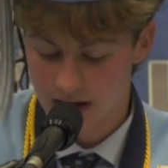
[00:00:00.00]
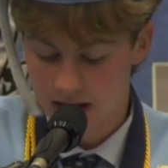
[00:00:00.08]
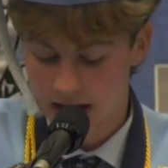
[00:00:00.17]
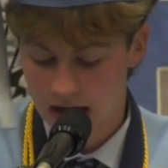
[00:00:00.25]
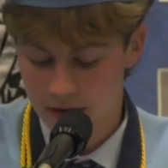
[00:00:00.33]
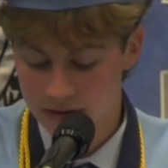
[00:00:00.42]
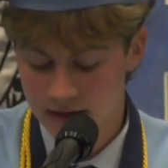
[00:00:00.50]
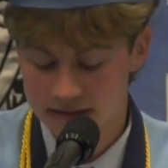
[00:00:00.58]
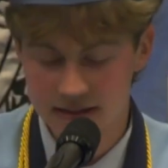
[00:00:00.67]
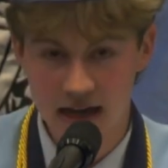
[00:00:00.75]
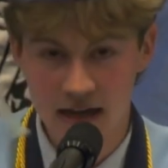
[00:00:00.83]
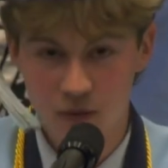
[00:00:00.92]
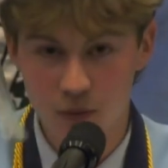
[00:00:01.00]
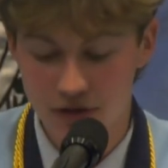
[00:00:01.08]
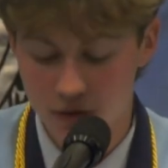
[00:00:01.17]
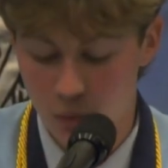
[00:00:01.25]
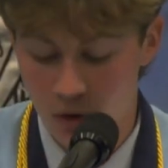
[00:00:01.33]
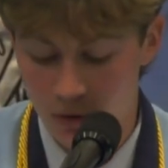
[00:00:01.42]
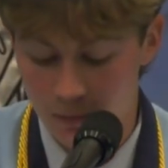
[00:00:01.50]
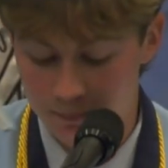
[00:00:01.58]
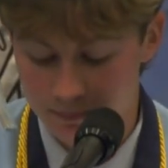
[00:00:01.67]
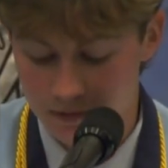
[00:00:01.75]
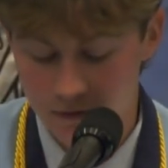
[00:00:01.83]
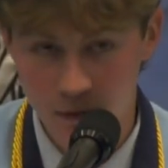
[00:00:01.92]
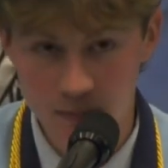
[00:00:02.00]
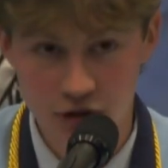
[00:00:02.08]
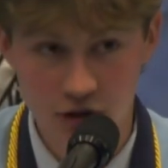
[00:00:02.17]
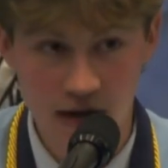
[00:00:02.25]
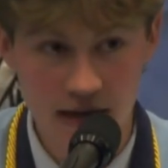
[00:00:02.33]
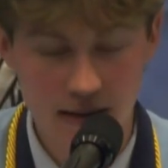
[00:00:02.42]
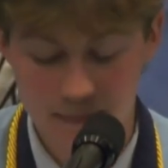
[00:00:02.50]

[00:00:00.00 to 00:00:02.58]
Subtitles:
I would like to end with a quote from Drake,